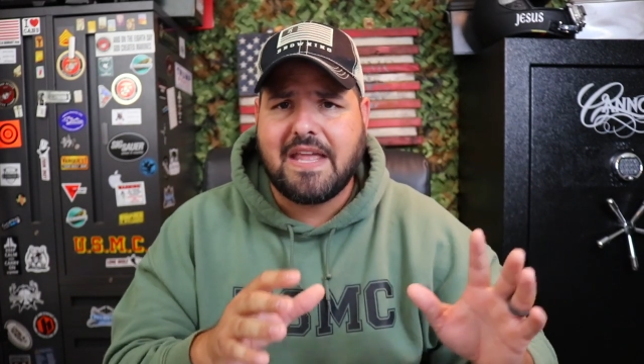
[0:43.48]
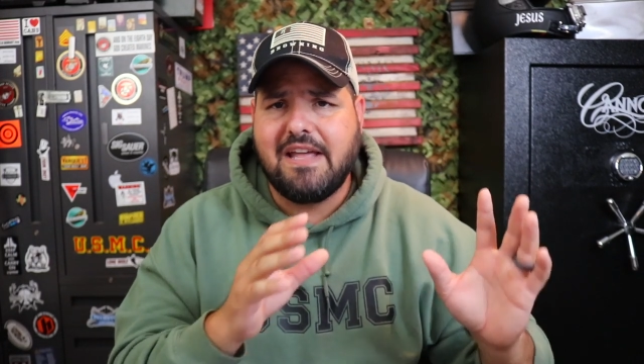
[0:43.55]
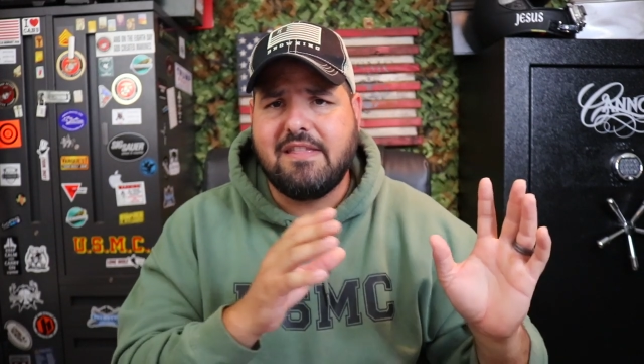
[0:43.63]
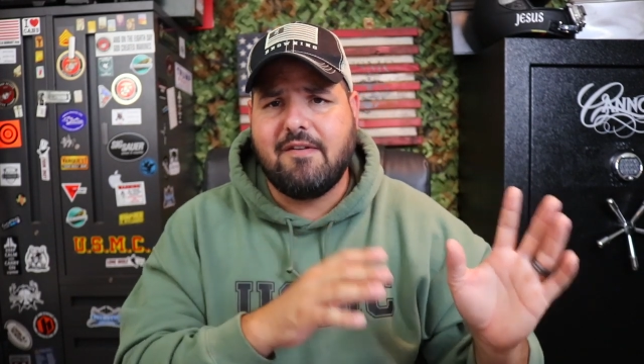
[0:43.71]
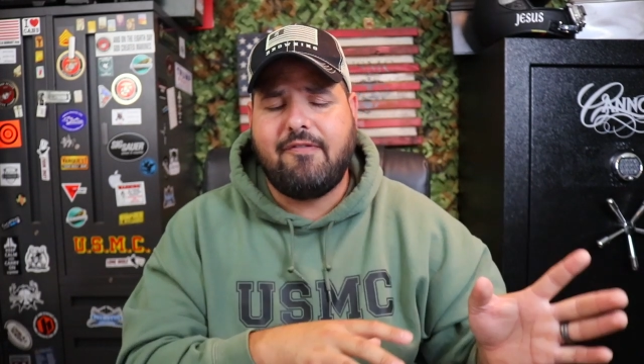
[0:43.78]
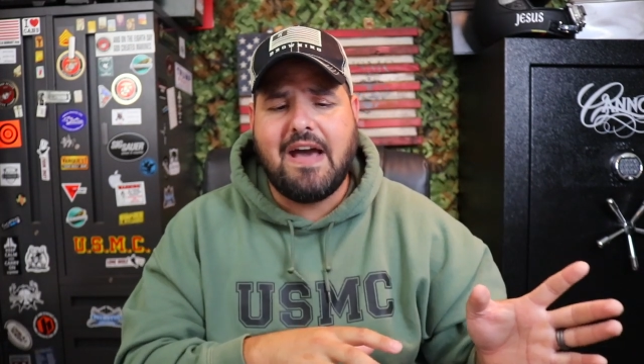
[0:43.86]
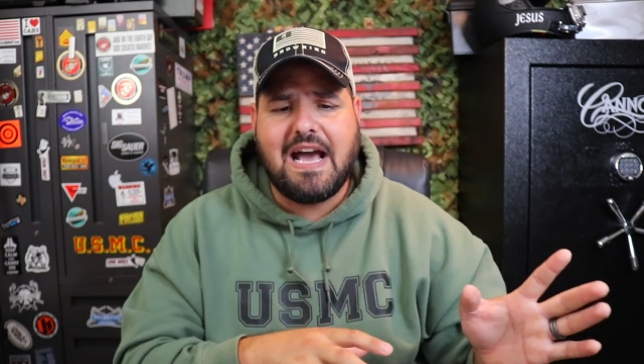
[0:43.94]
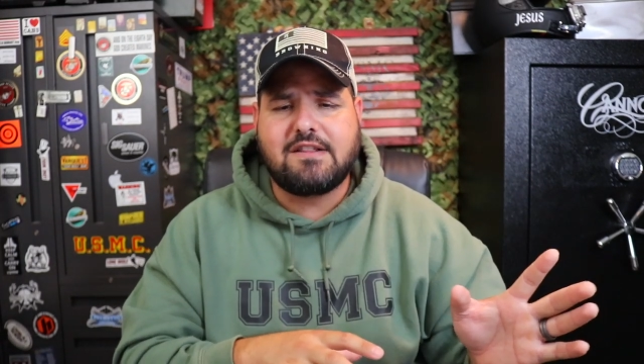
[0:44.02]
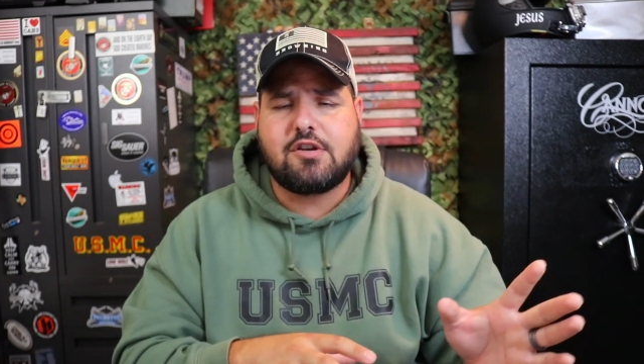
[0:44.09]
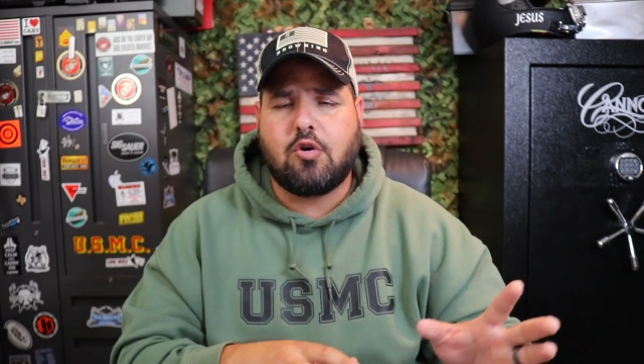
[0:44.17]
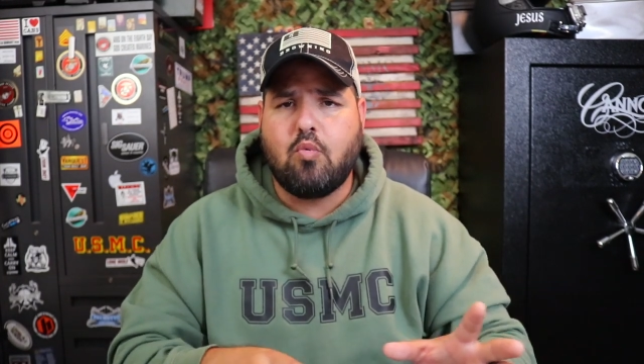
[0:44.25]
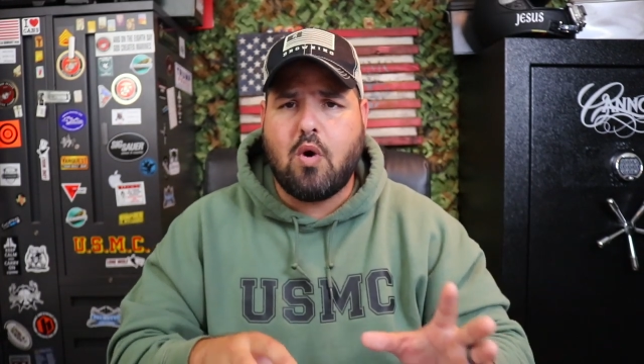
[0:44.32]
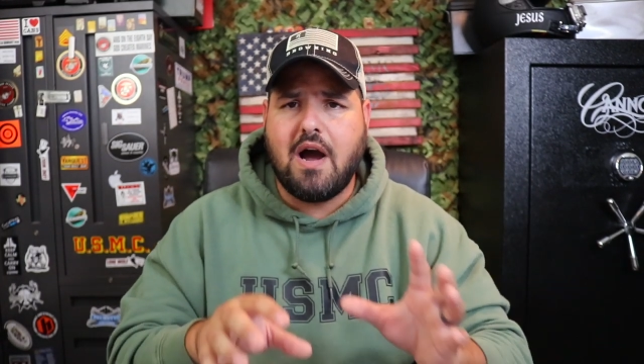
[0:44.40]
in the
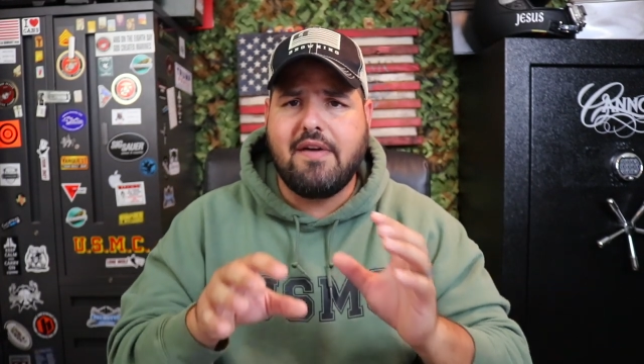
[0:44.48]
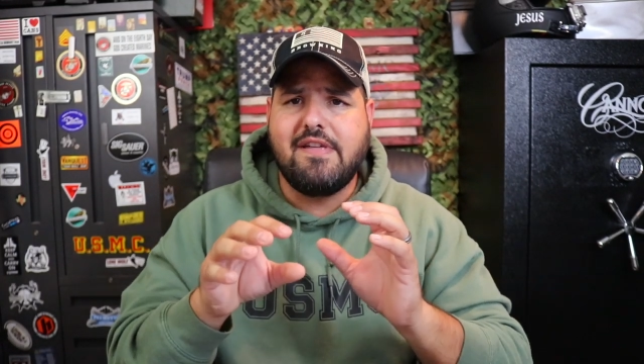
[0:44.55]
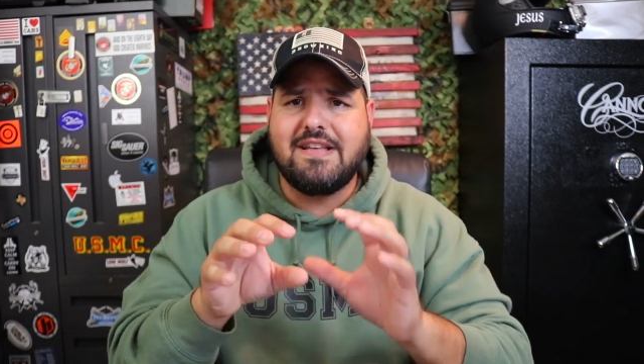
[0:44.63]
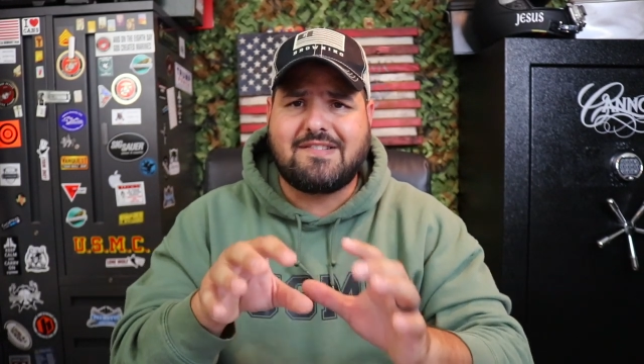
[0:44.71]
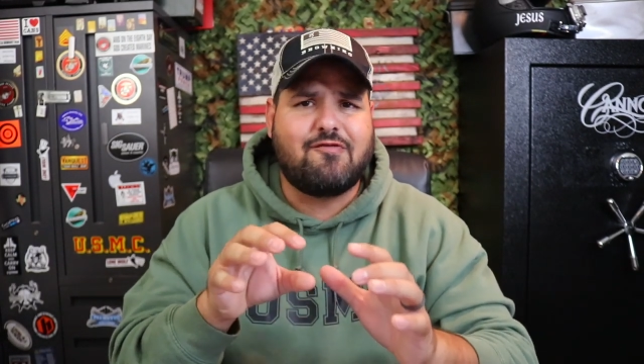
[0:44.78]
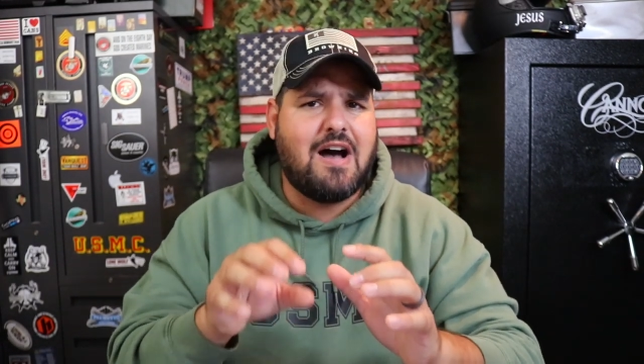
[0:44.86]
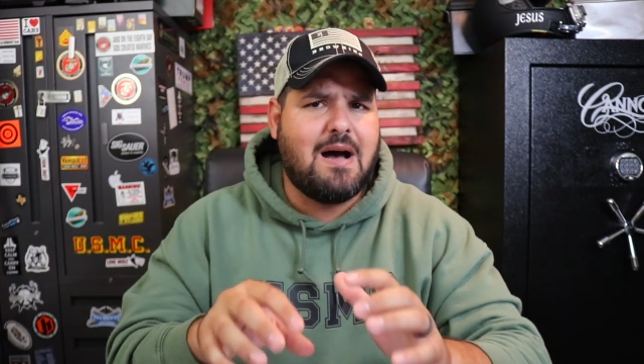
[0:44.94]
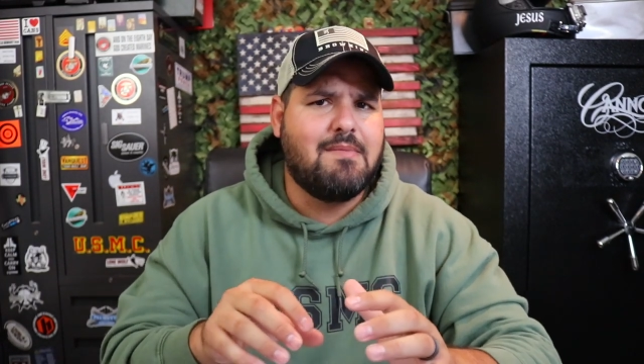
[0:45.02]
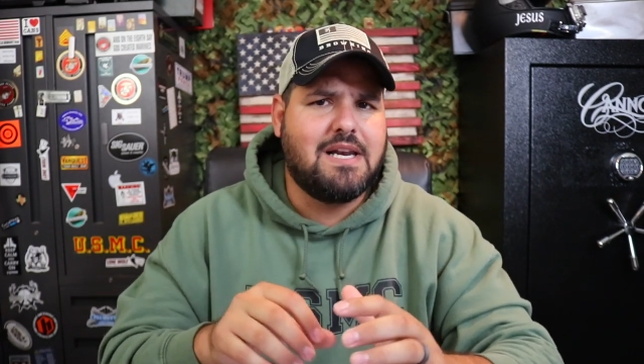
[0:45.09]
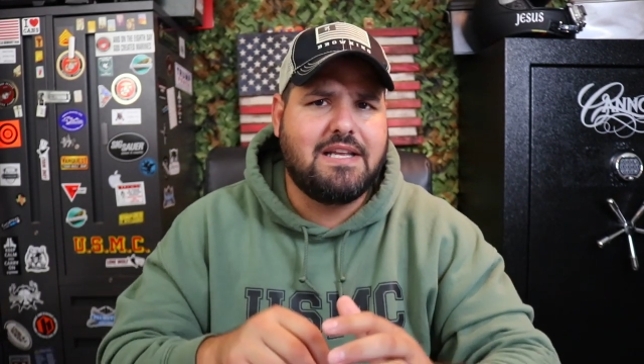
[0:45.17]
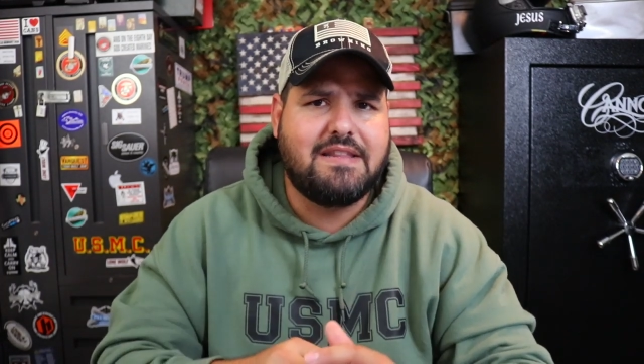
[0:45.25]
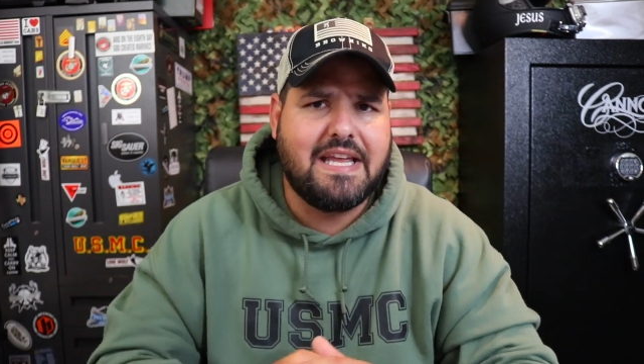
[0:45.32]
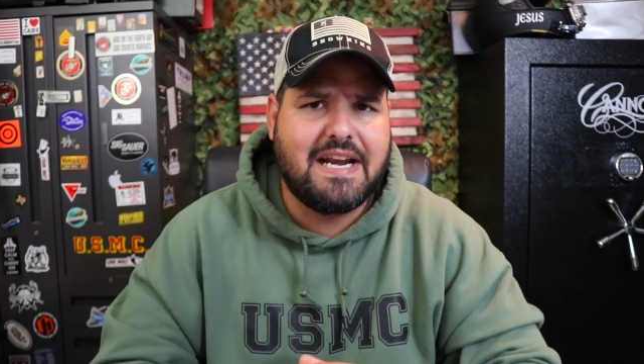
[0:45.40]
factor why this
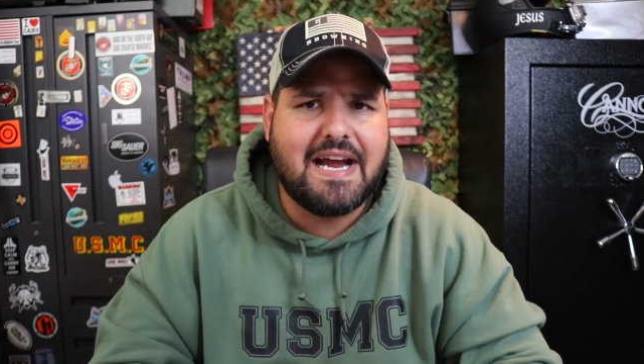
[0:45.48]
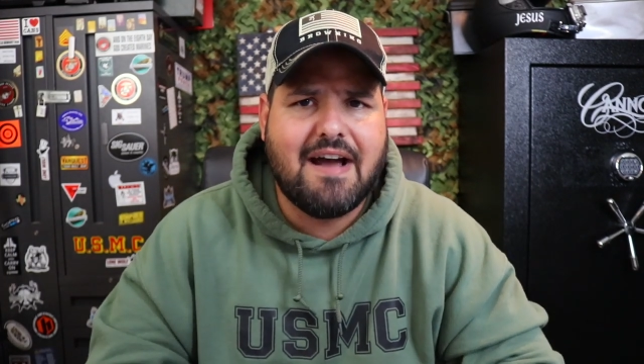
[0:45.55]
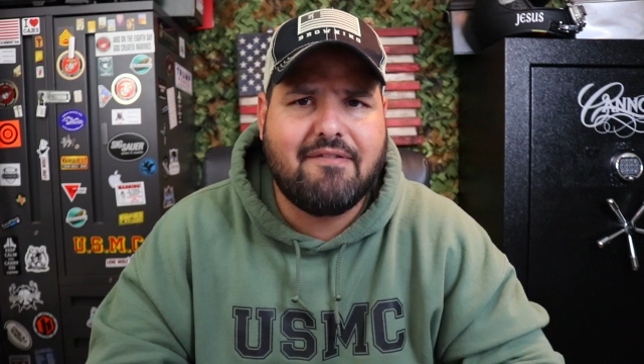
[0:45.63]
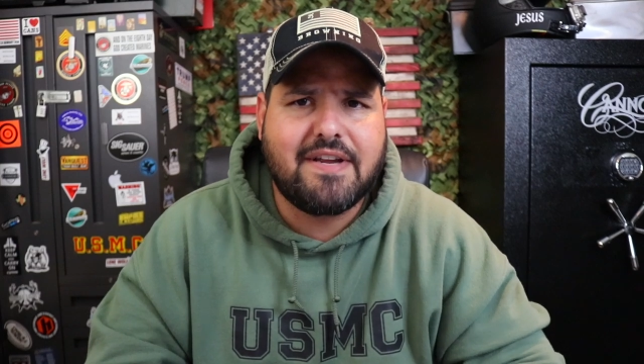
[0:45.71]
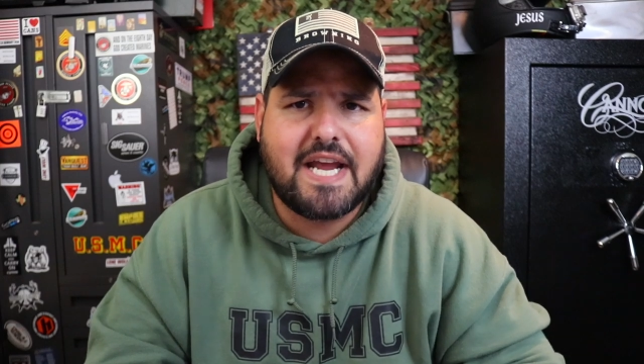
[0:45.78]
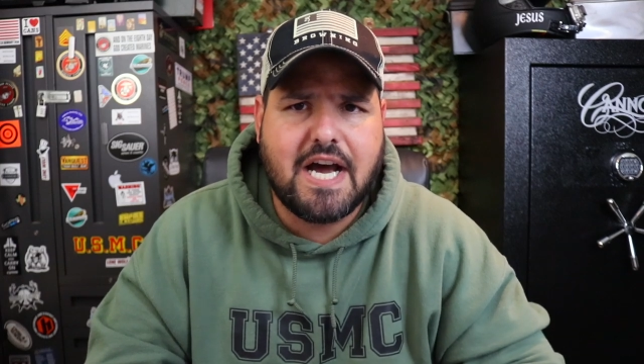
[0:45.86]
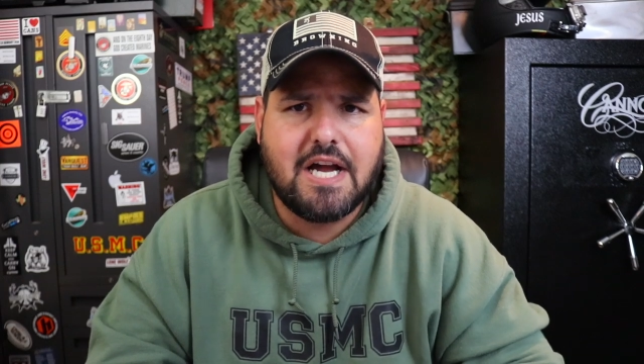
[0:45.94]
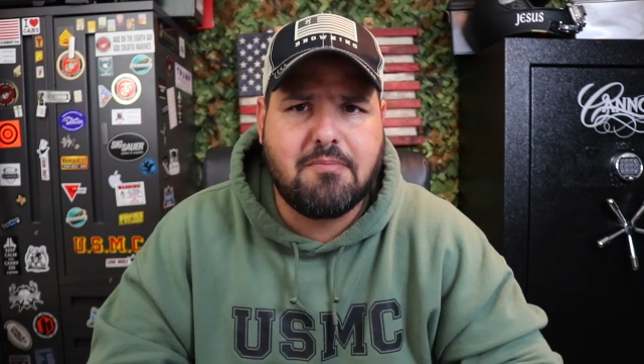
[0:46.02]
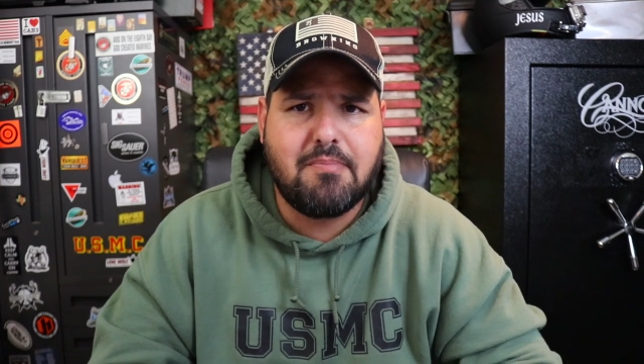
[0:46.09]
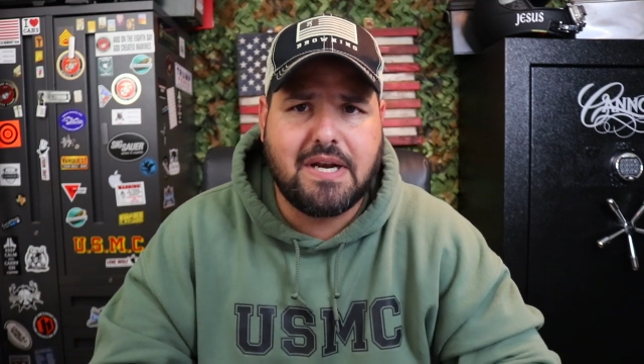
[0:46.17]
family didn't have a gun.